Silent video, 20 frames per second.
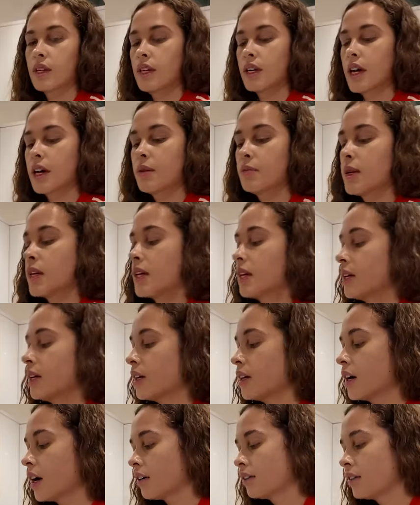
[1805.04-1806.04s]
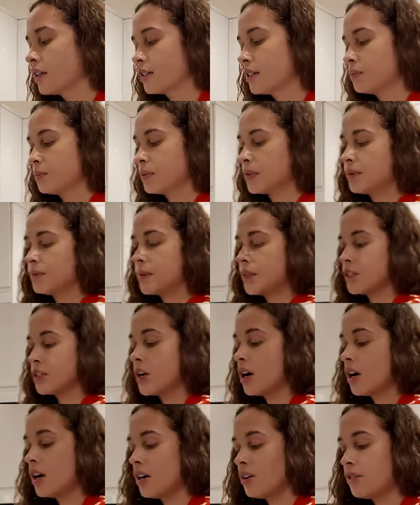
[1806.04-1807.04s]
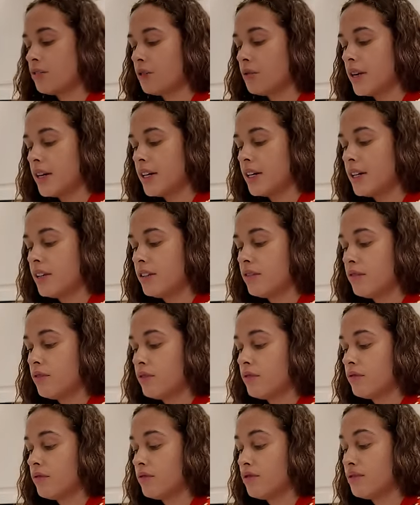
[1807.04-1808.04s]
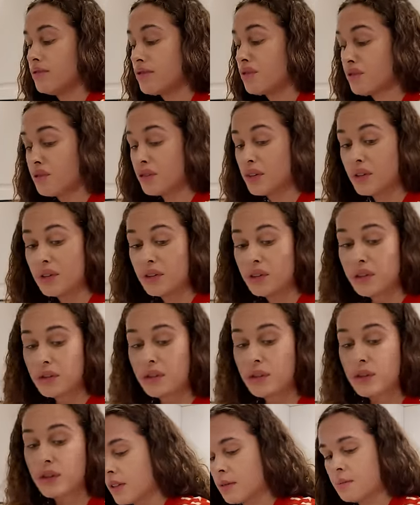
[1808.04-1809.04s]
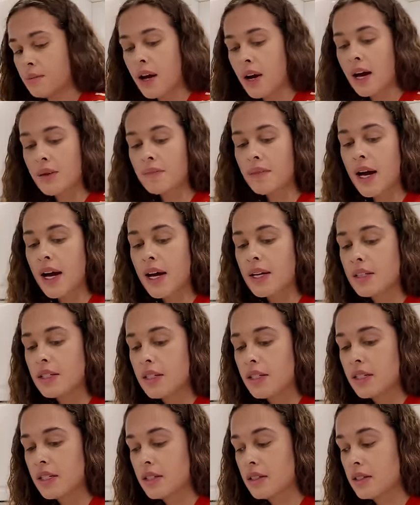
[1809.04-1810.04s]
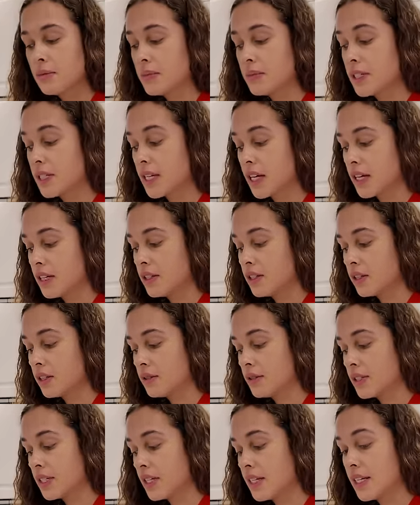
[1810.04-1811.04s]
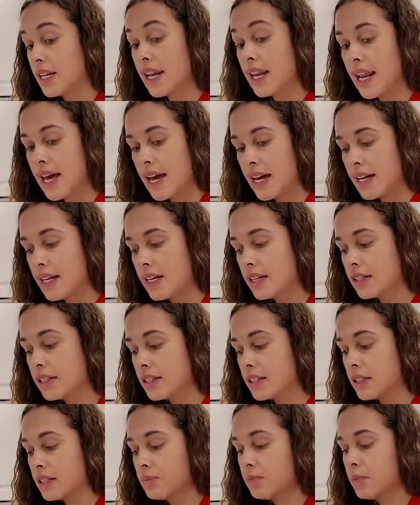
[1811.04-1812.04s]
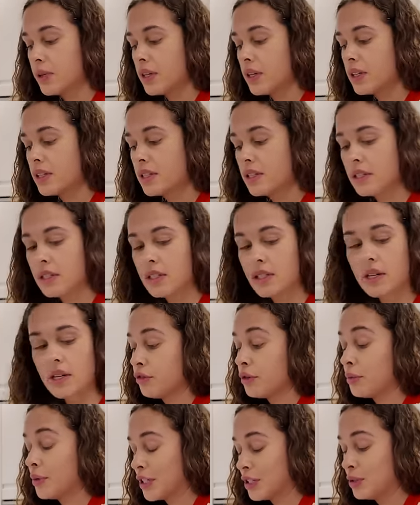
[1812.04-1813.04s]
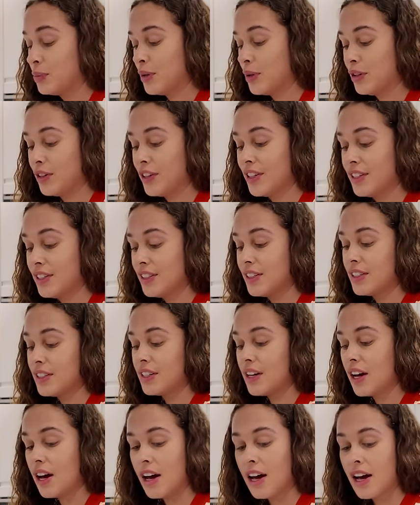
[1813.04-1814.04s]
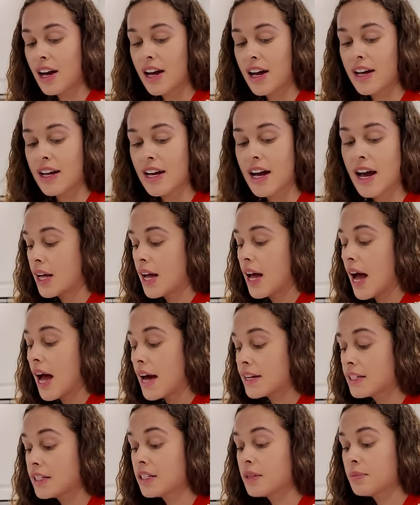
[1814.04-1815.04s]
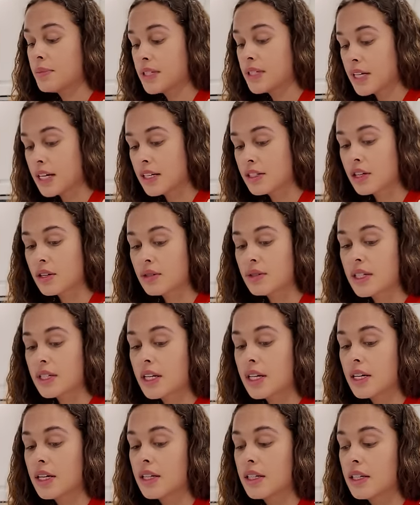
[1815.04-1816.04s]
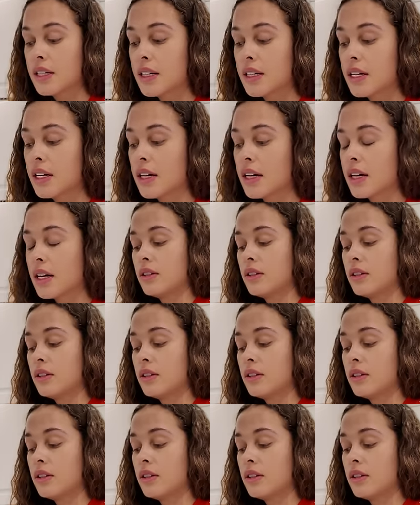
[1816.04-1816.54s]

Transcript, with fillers: Okay, my curry is pretty much halfway through, but I'm adding the potatoes in late because from experience, I added the potatoes in